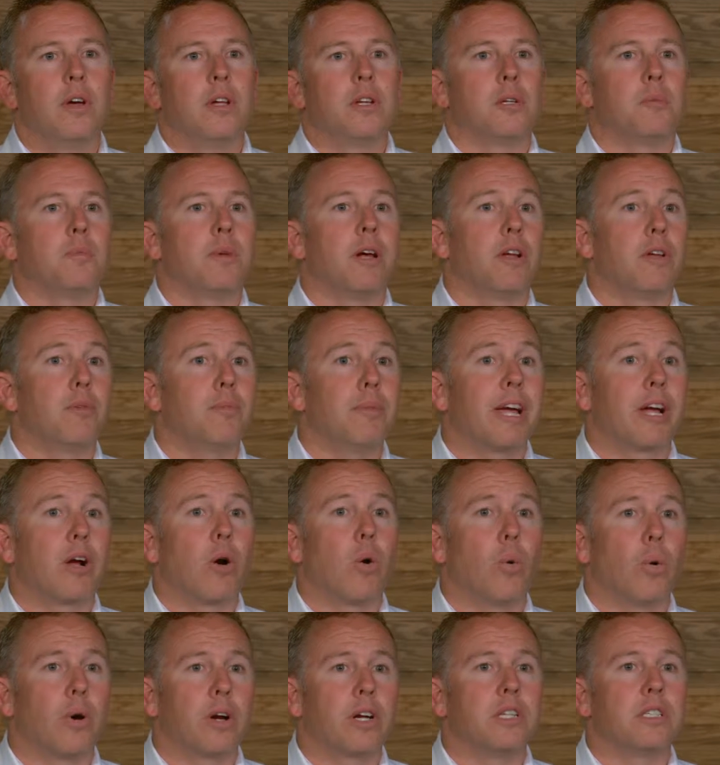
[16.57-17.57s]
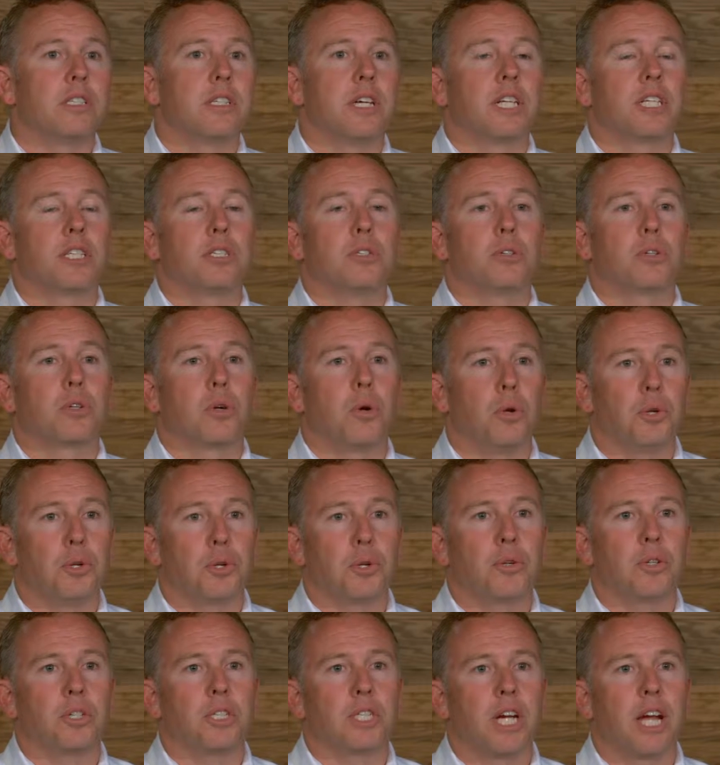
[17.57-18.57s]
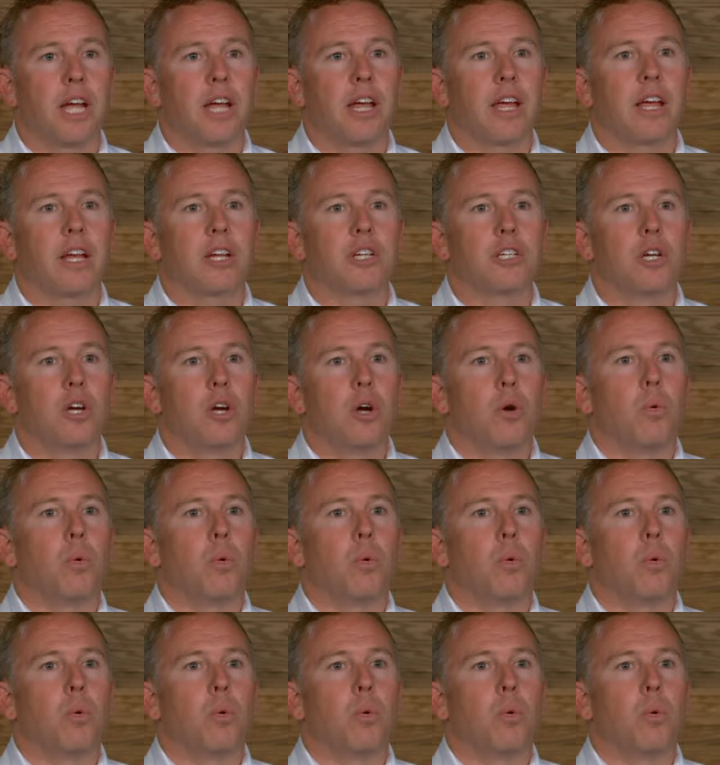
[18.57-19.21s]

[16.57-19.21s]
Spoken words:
to be able to make organizational cultural change